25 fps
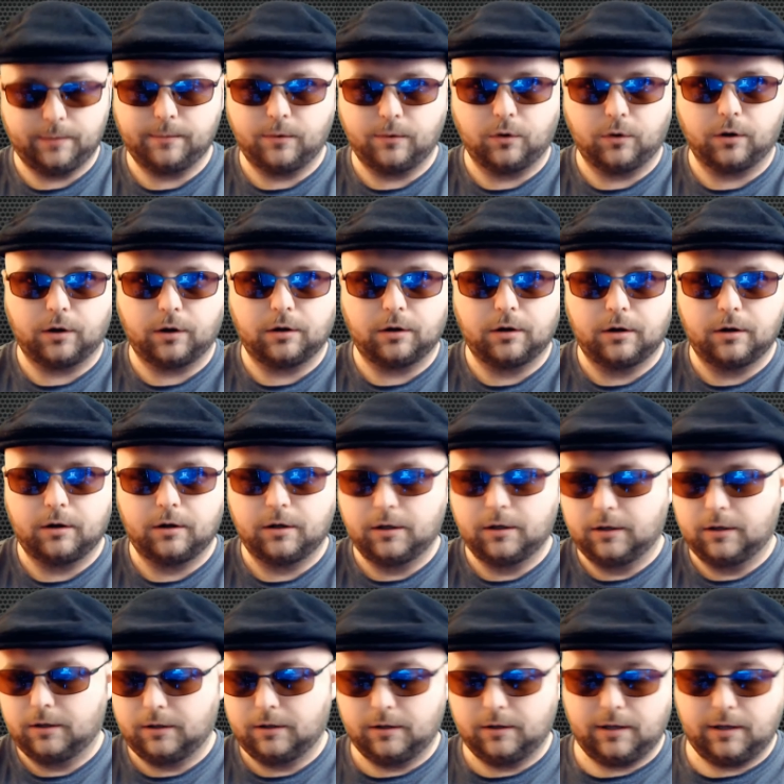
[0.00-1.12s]
more
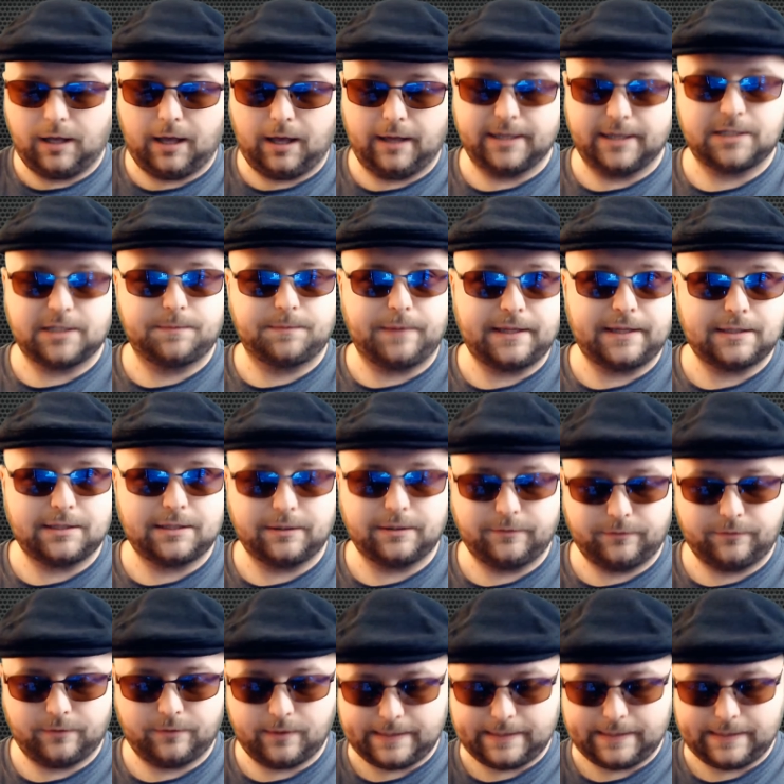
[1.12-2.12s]
expensive.